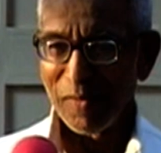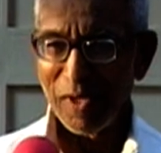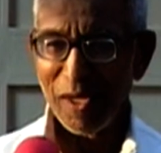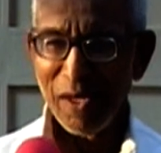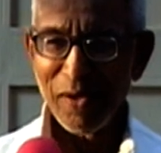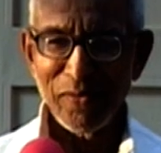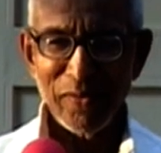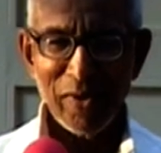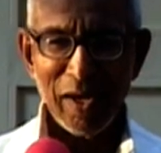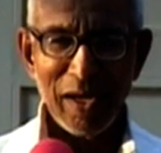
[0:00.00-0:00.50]

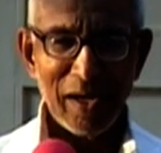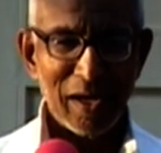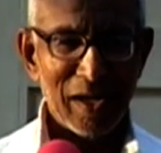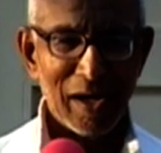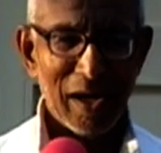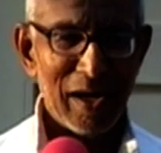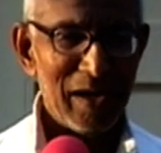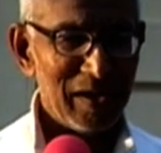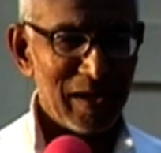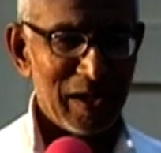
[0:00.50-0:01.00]
If I
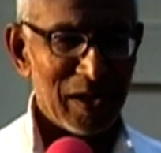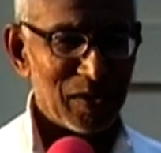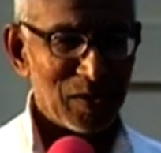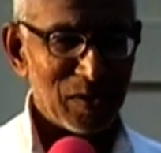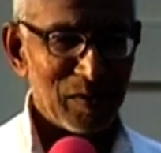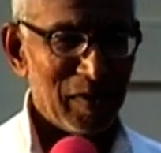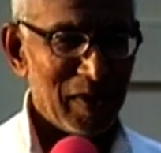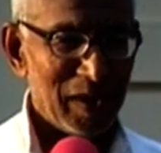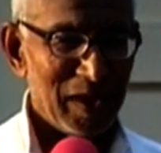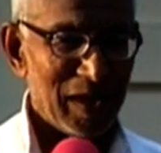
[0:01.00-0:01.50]
can't
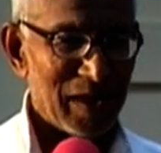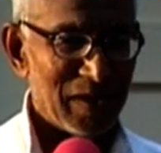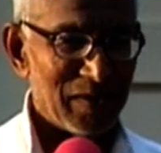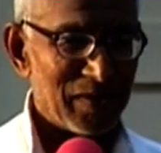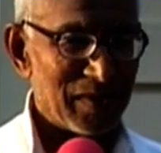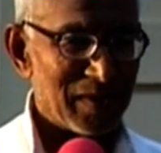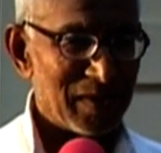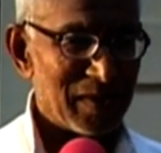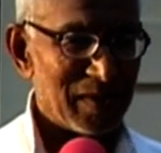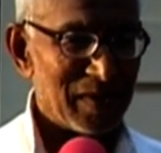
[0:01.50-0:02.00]

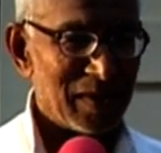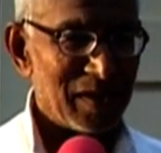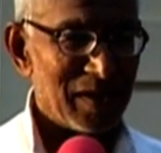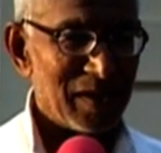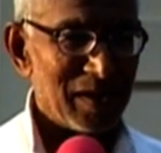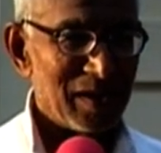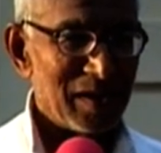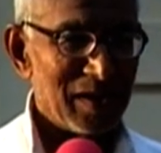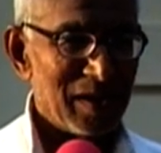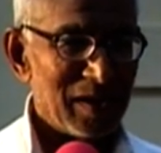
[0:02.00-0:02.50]
experience,
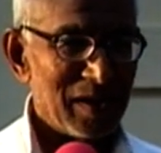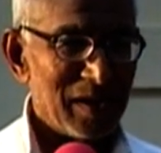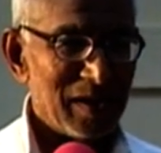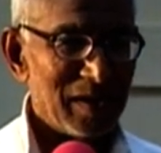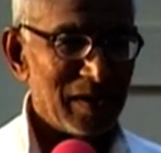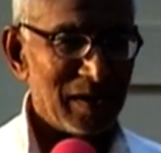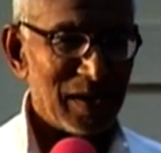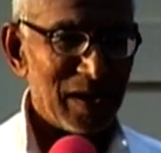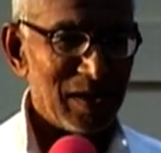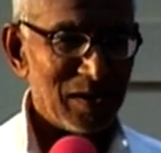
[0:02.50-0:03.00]

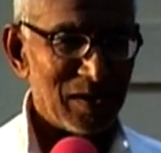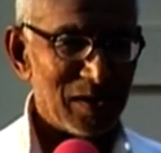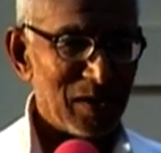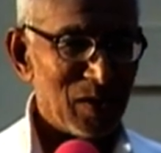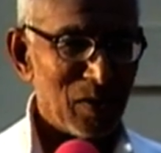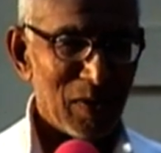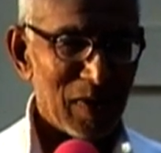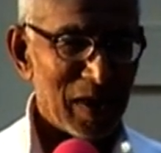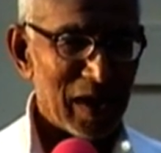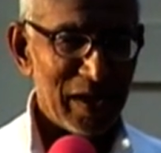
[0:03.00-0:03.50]
there is
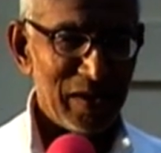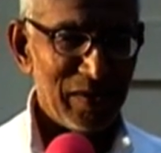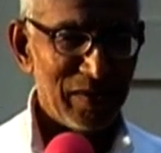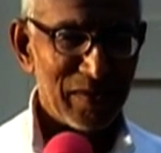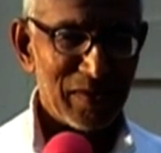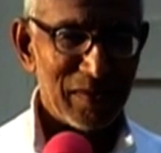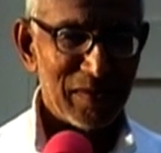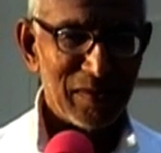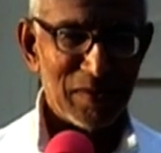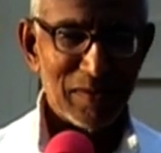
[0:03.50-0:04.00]
no
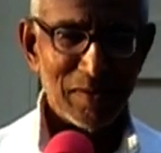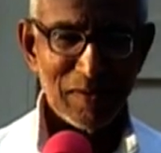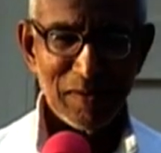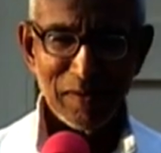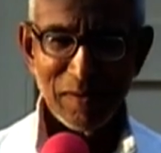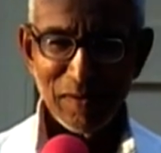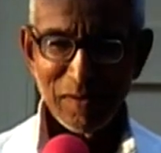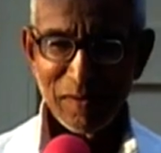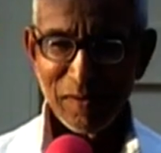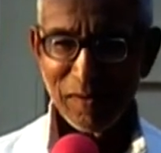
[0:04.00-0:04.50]
life.
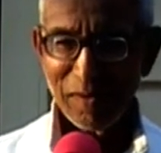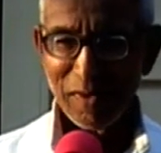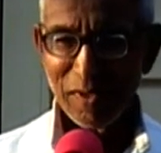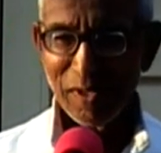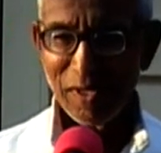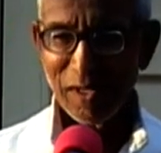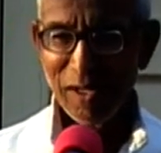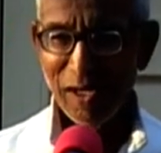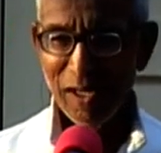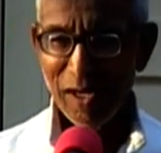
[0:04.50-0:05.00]

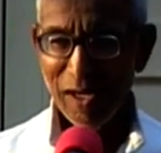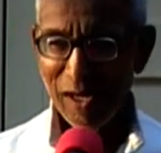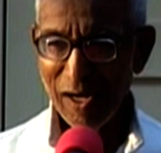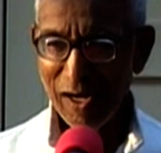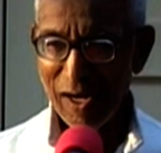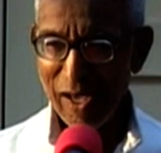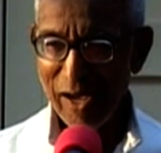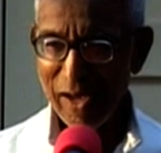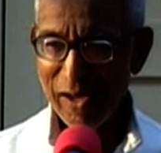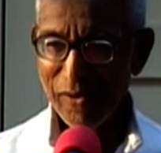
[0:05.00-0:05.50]

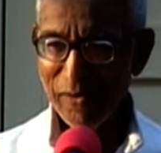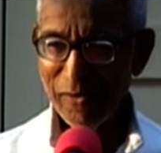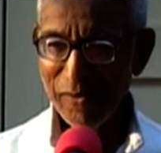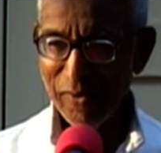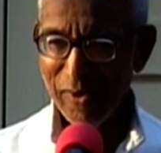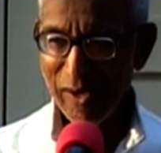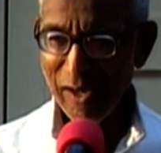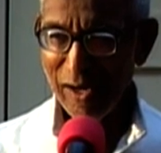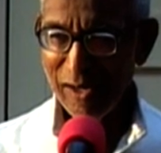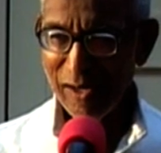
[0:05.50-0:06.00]
life
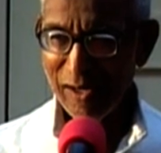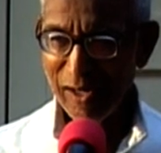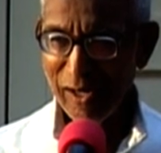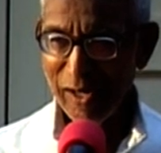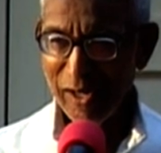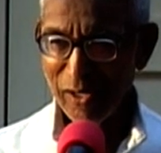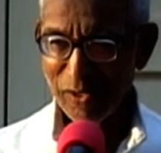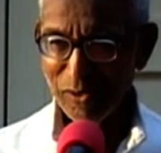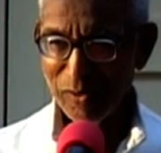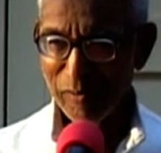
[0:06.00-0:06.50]
and
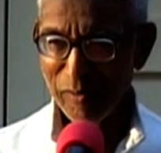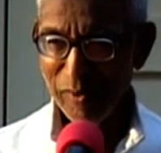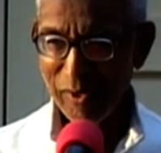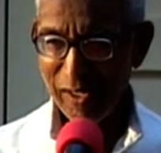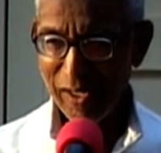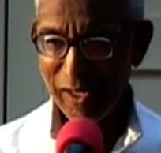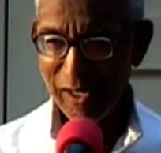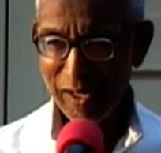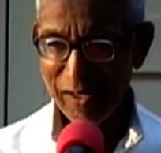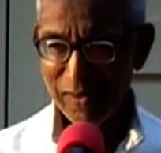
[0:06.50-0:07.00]

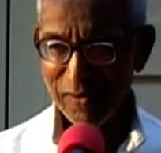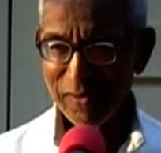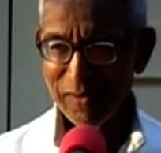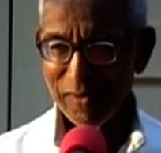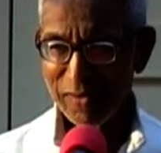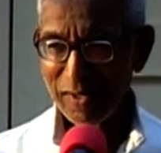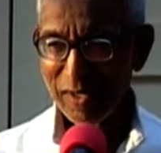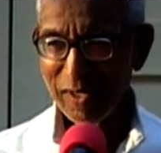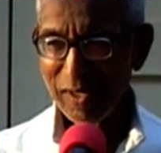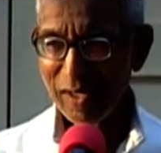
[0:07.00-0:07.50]

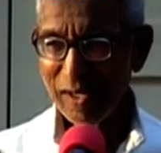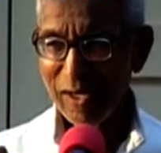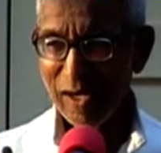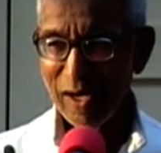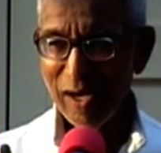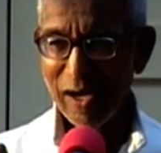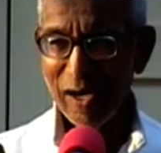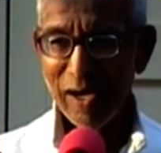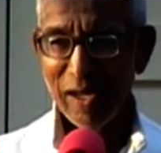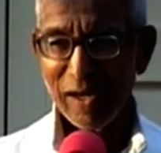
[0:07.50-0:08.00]
experience
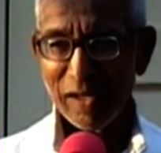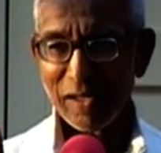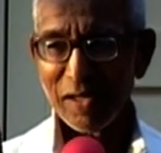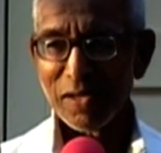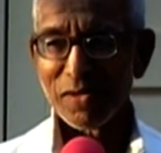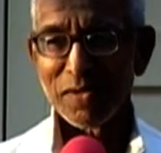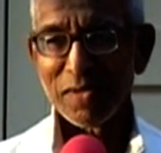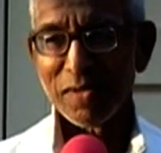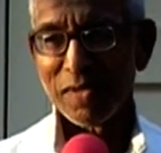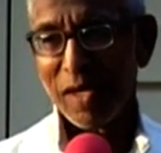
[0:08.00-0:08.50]
are the
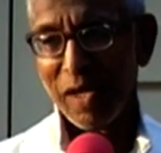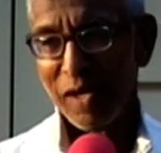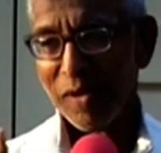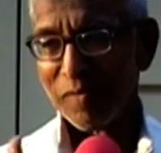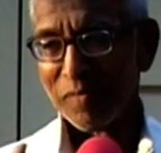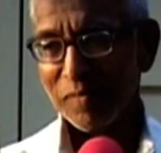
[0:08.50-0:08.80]
same.